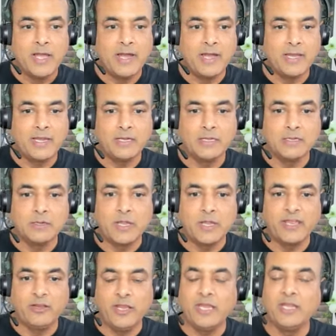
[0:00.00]
and
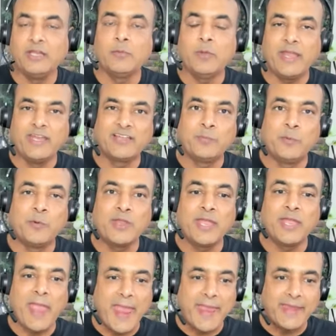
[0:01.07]
in
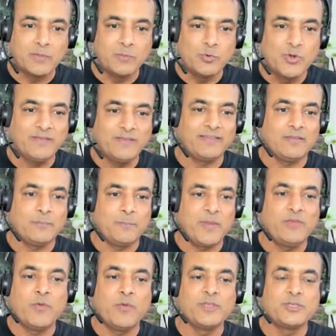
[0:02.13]
exploring AWS as a
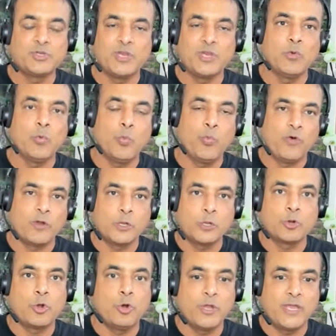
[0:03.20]
platform engineering for
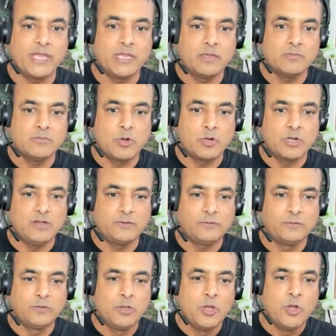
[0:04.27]
your AI
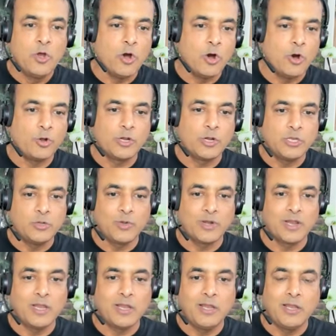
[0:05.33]
models, or you
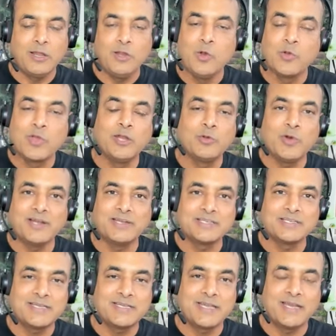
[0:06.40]
are looking to
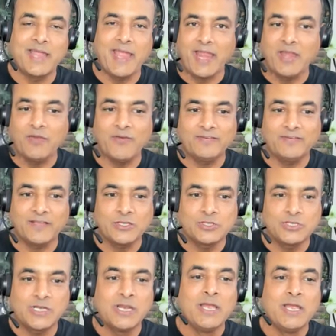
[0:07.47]
understand
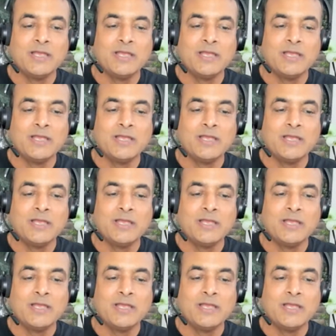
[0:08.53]
infrastructure